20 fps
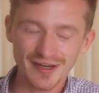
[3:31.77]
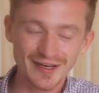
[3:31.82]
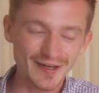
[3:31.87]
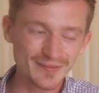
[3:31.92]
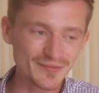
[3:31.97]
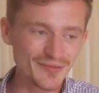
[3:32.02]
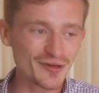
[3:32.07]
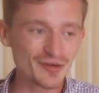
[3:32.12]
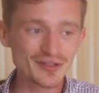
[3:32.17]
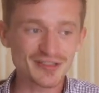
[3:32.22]

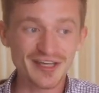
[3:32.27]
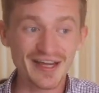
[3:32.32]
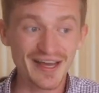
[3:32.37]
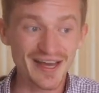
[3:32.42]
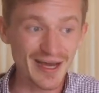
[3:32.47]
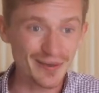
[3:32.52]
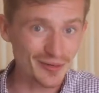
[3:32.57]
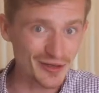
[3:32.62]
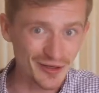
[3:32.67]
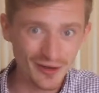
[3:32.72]
Um, you know, it's kind
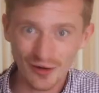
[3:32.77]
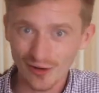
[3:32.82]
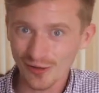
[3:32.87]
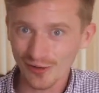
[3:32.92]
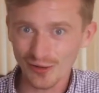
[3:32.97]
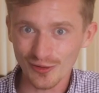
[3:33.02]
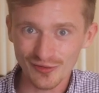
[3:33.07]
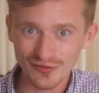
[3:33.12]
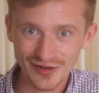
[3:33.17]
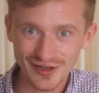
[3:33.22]
of happening
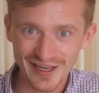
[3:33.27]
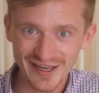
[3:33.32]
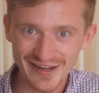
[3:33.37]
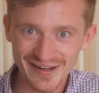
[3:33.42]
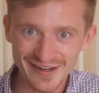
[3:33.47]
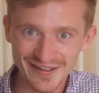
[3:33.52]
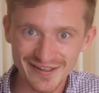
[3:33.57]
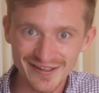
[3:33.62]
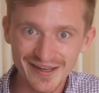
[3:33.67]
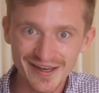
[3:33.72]
all over
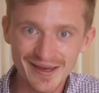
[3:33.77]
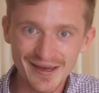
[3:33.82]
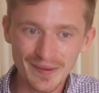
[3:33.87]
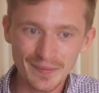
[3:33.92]
Canada,